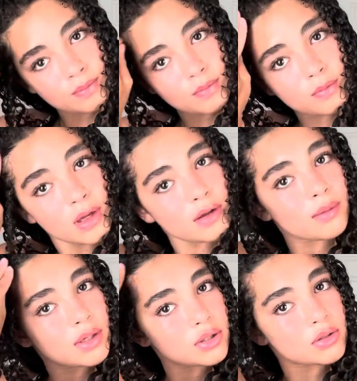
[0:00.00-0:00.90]
Really
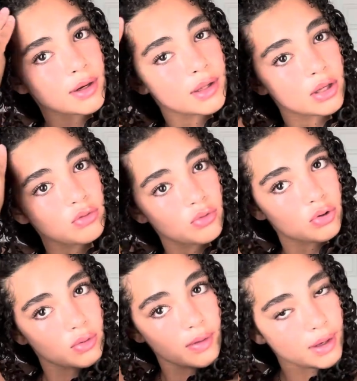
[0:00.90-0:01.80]
make sure you start at like your root
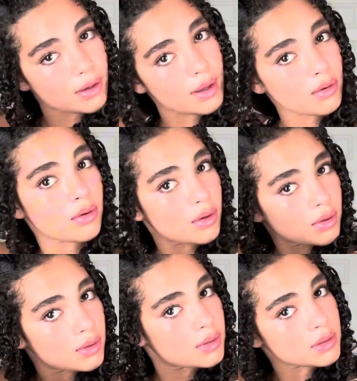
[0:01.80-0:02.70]
and then go out
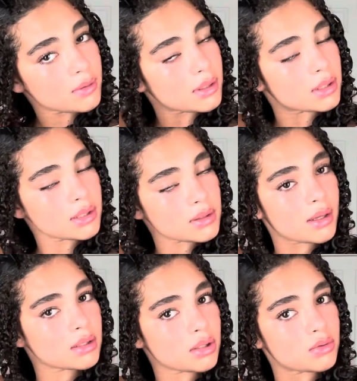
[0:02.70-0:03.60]
so it gets that
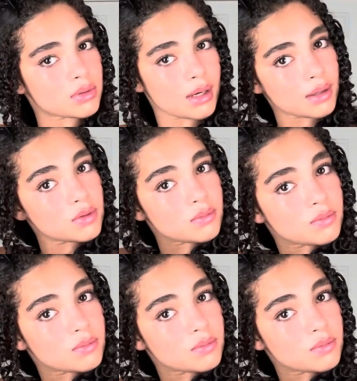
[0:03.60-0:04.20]
coat that it needs.